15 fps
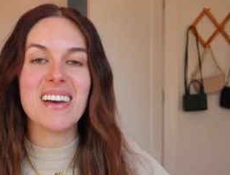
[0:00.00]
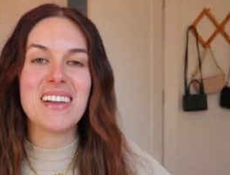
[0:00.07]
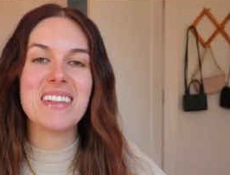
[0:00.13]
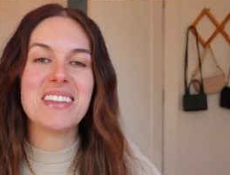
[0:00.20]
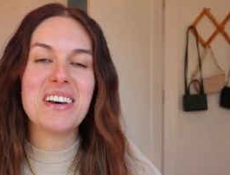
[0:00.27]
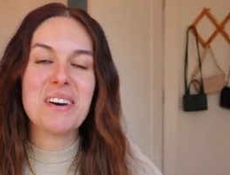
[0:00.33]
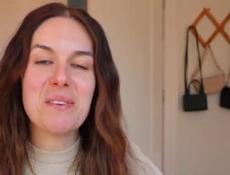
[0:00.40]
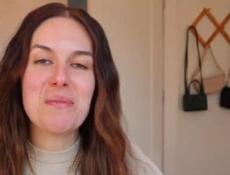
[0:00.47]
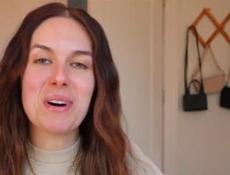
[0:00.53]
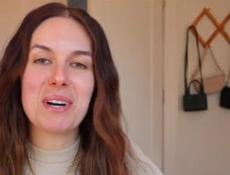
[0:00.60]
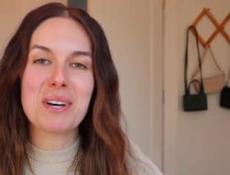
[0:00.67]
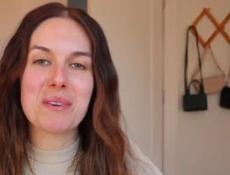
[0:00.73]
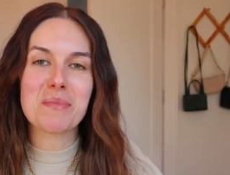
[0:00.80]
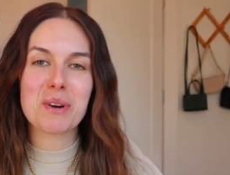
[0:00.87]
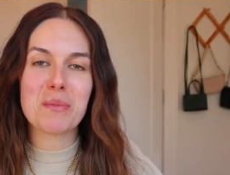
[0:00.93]
Hello,
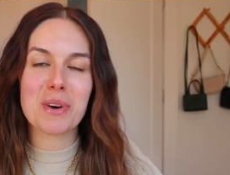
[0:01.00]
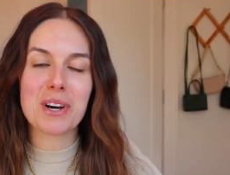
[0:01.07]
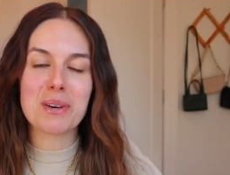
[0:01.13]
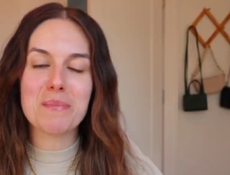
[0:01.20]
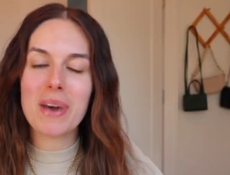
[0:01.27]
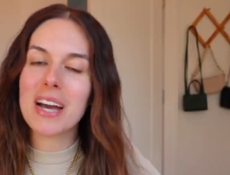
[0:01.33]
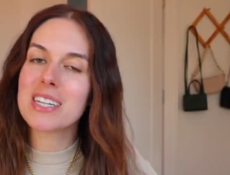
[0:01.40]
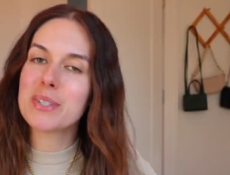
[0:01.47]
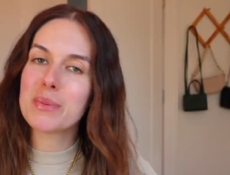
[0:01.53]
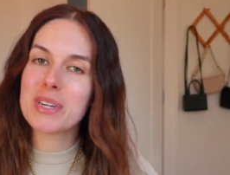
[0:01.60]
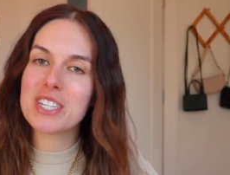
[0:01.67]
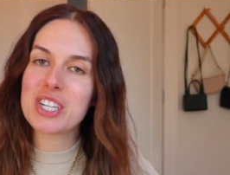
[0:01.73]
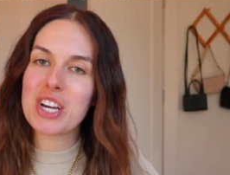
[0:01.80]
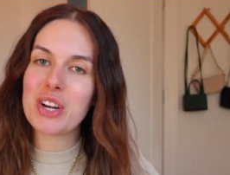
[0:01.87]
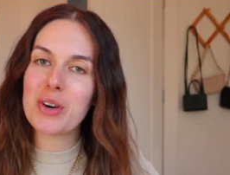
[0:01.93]
welcome or welcome back to my
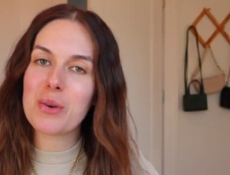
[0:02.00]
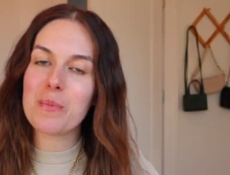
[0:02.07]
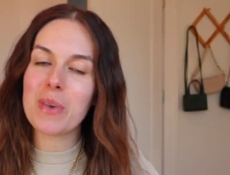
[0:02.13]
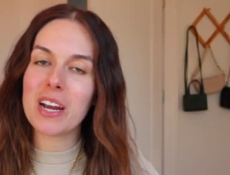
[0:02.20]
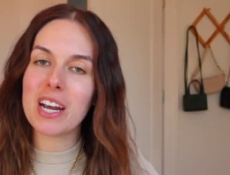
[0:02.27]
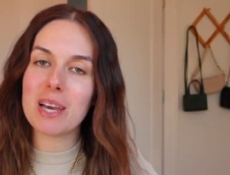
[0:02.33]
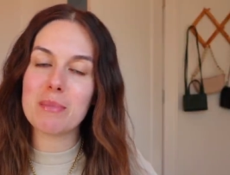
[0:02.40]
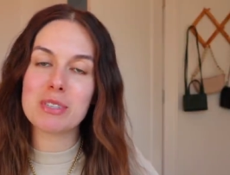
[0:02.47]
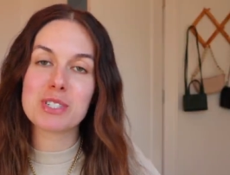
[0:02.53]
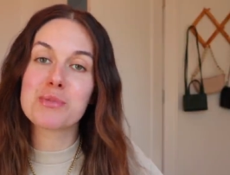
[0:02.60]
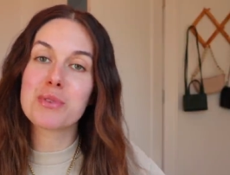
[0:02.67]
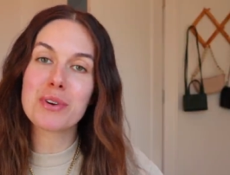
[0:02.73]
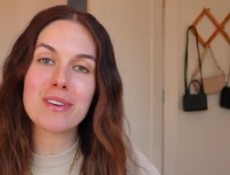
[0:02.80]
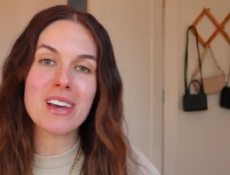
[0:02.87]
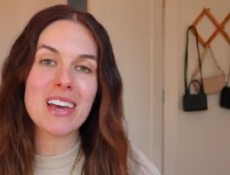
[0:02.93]
channel. My name is
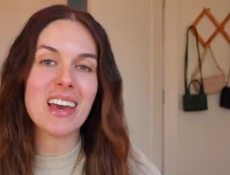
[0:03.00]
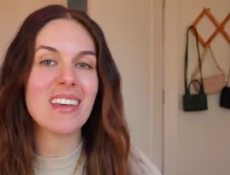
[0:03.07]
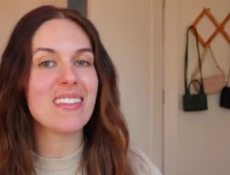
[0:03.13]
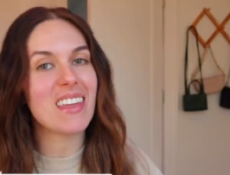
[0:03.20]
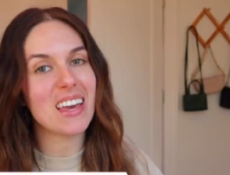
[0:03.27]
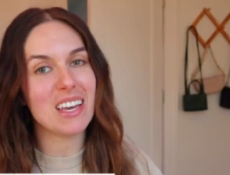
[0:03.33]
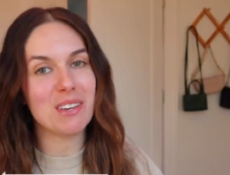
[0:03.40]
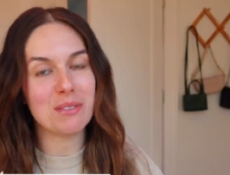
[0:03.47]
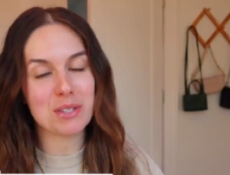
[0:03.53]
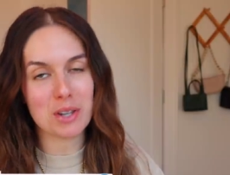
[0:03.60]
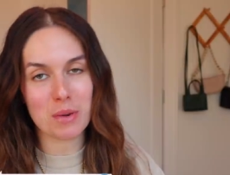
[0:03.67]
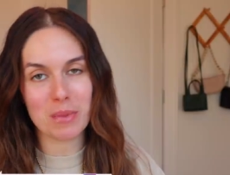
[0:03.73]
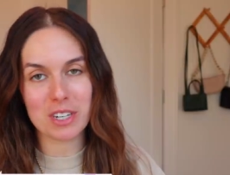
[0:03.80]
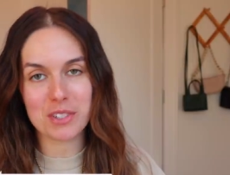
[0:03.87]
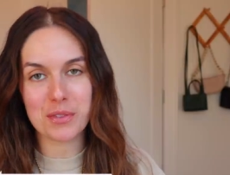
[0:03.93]
Rudy and thank you
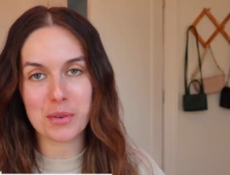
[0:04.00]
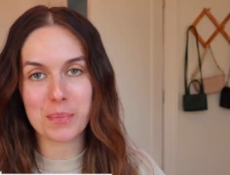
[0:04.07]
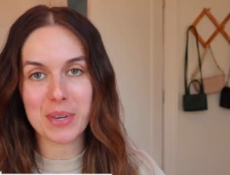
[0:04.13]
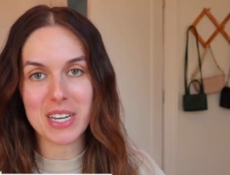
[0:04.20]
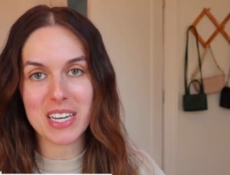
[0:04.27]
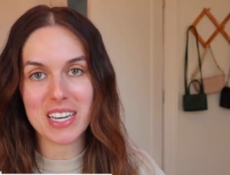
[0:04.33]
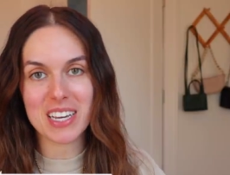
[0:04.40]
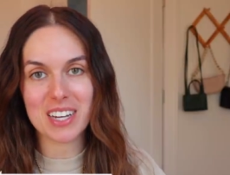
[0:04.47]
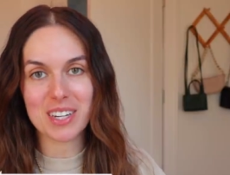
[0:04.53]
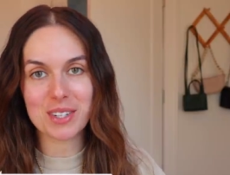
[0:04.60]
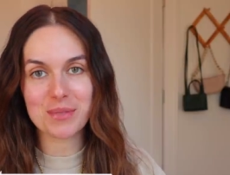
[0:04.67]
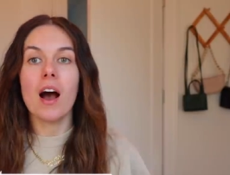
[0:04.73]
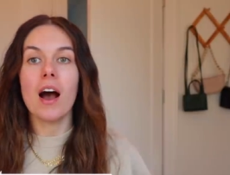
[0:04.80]
so much for being here.